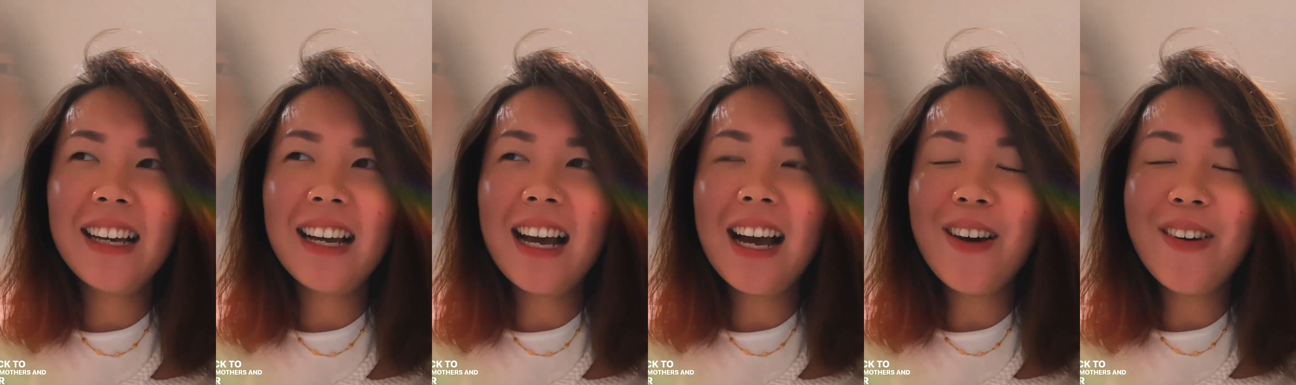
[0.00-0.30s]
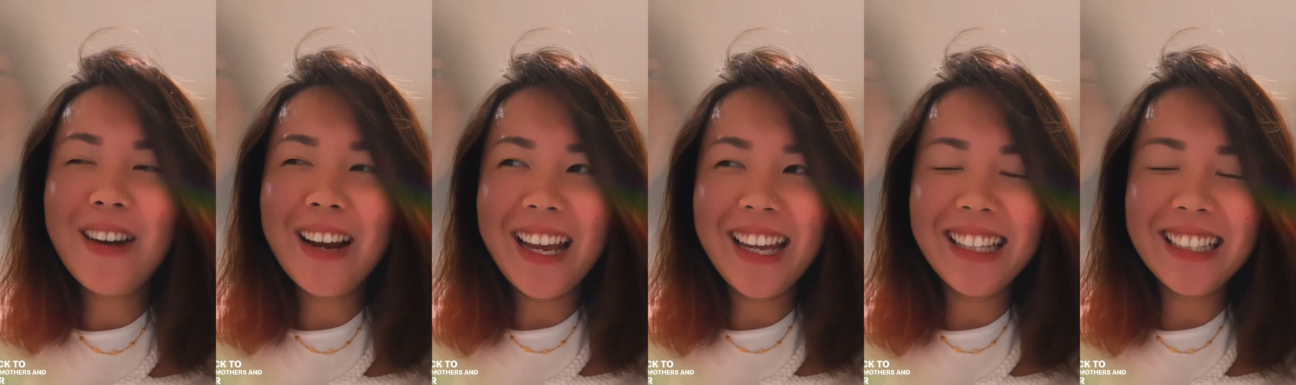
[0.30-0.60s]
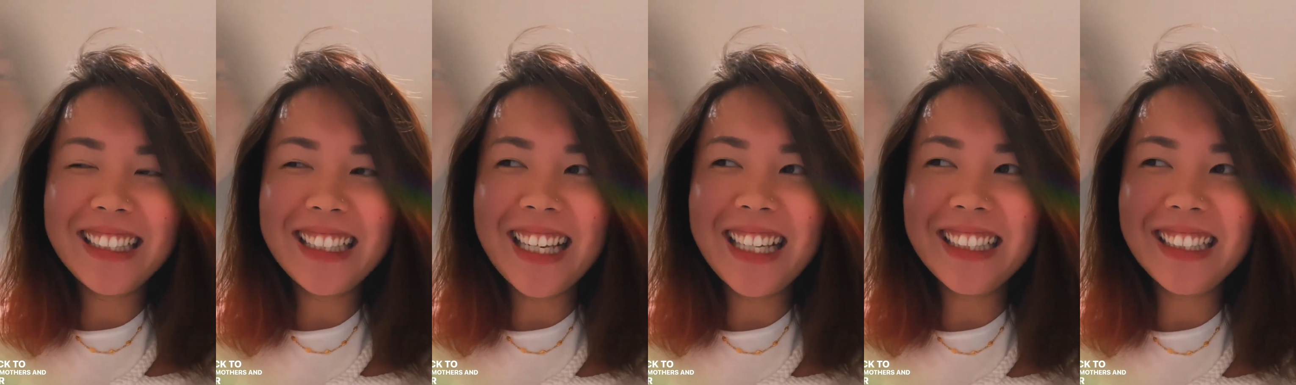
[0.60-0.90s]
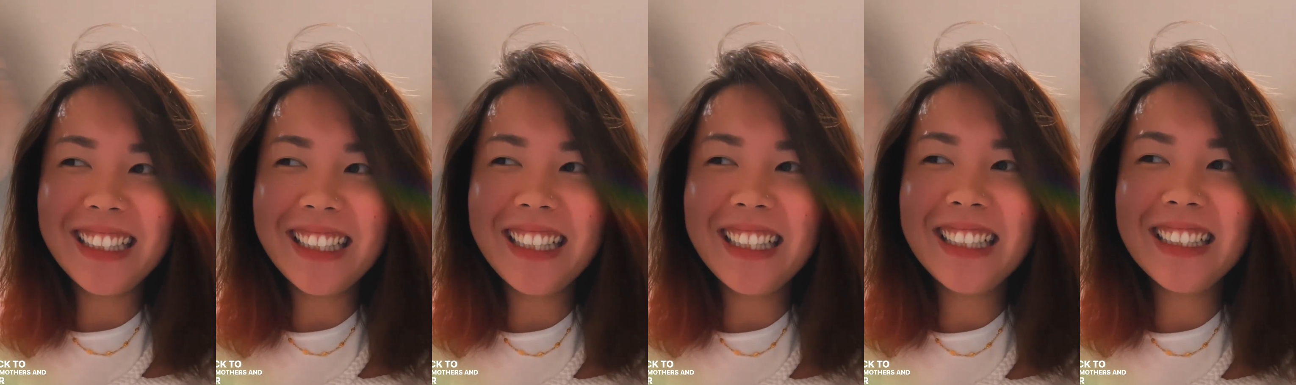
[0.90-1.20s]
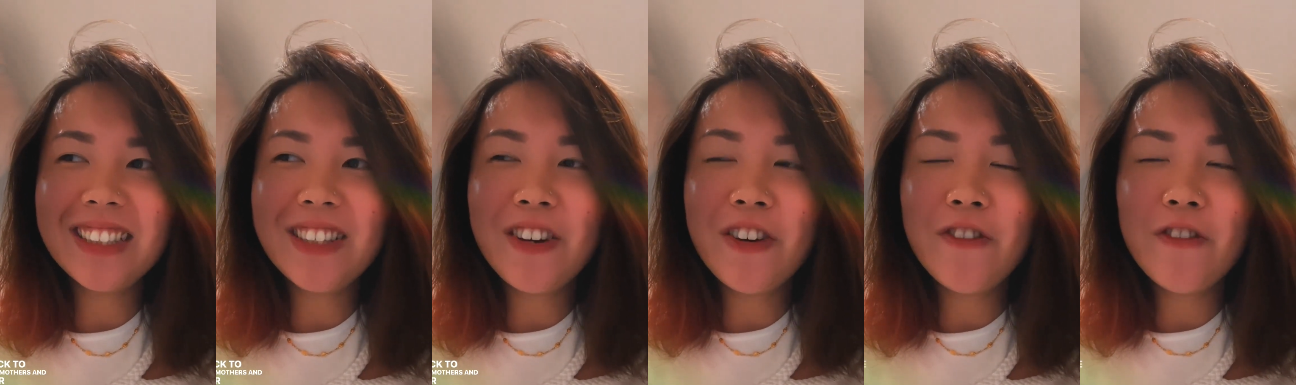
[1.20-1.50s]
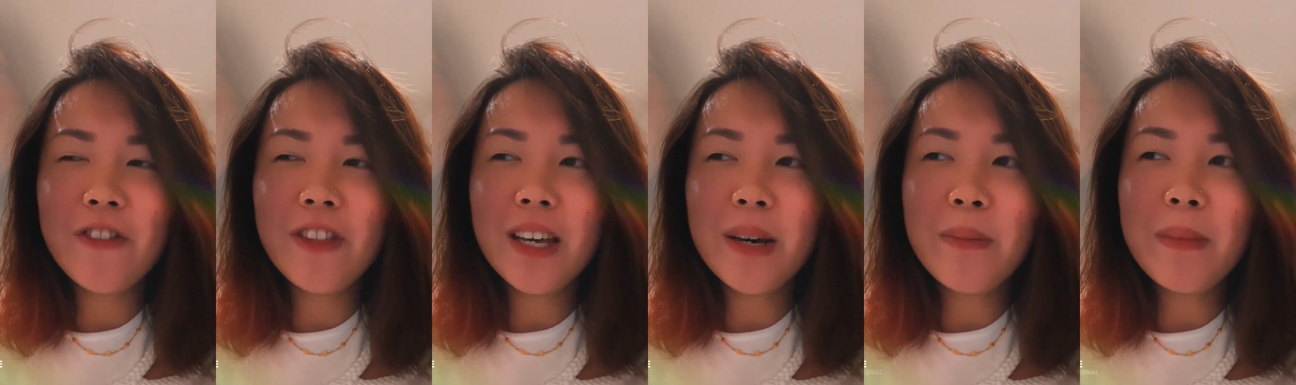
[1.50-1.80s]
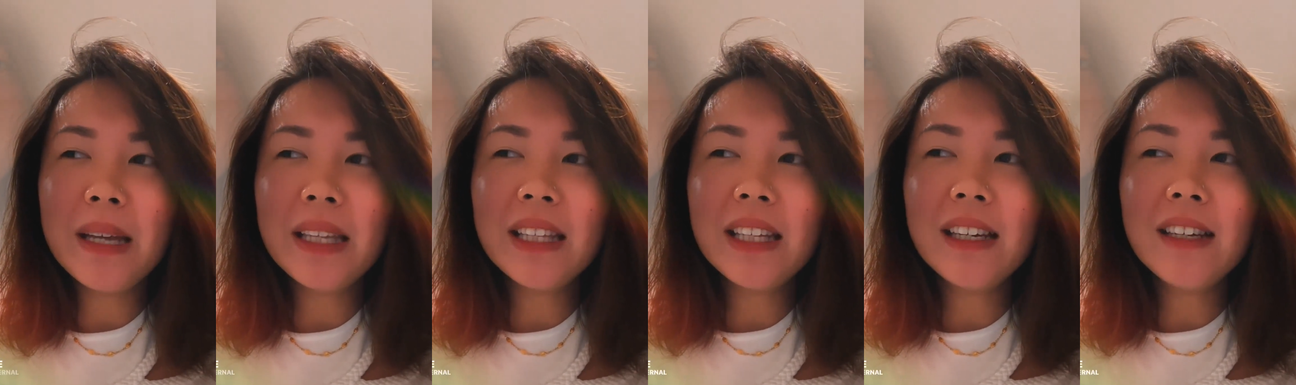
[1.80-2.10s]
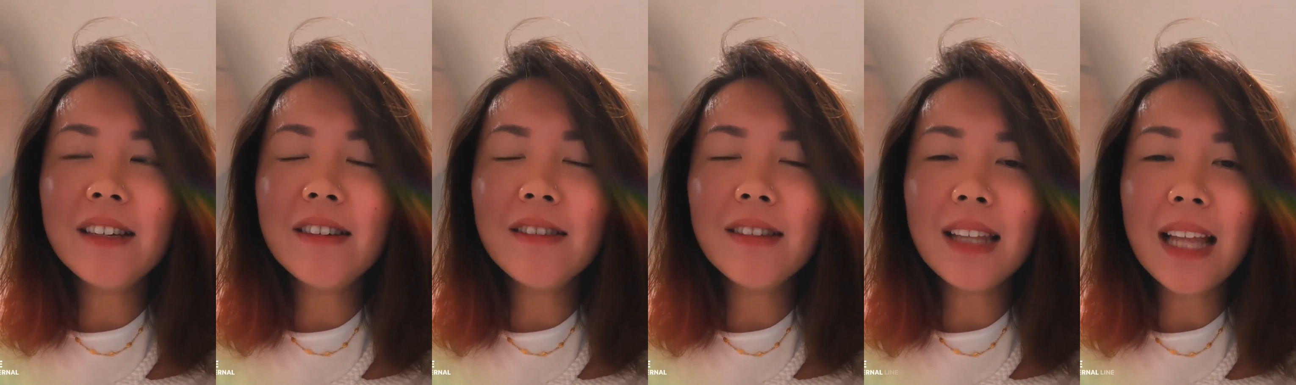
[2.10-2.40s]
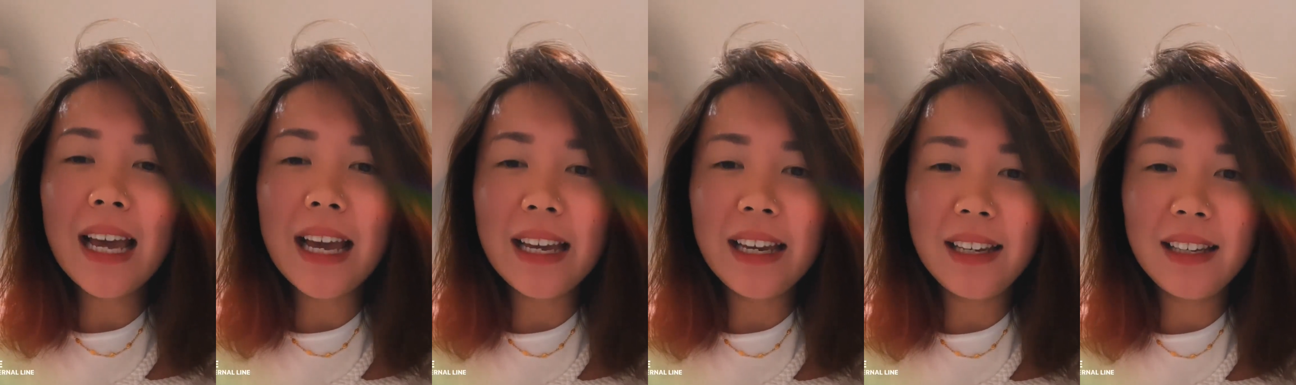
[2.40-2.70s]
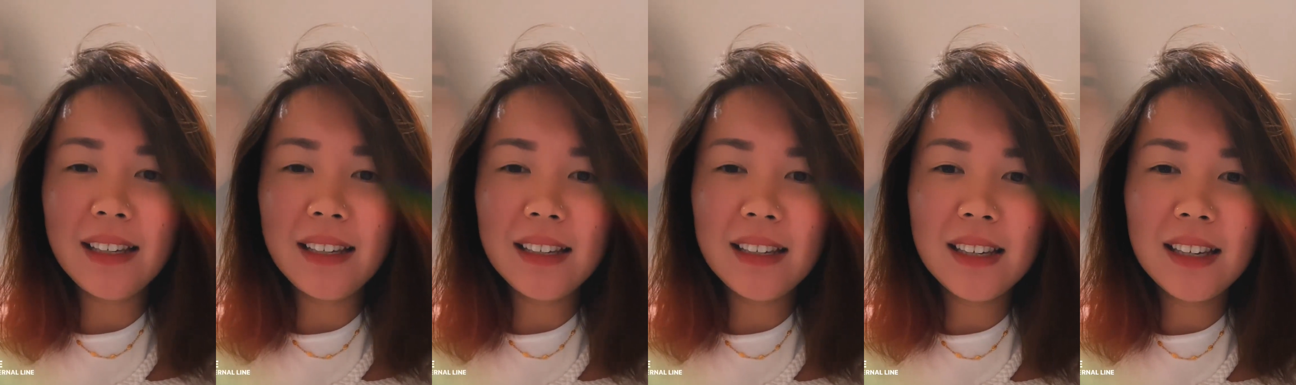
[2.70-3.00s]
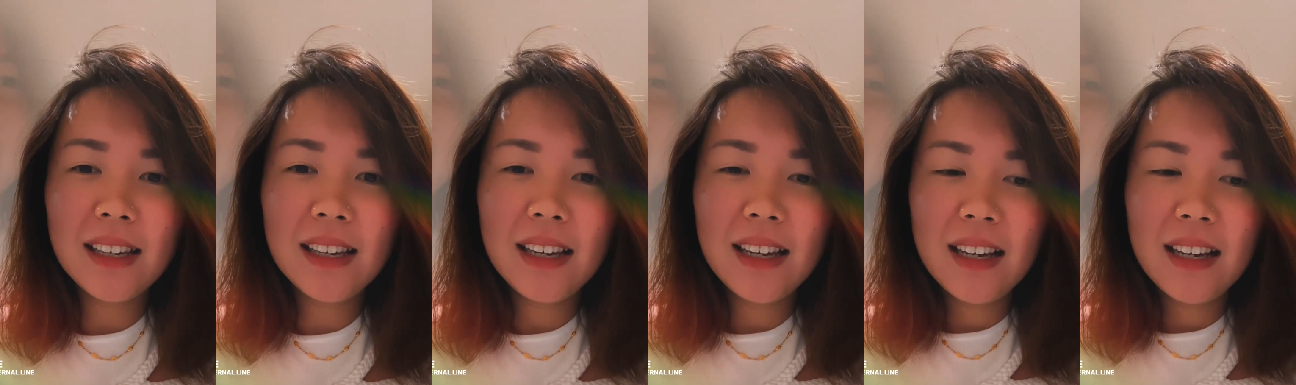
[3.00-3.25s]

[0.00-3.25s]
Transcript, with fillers: our ancestors of the maternal line.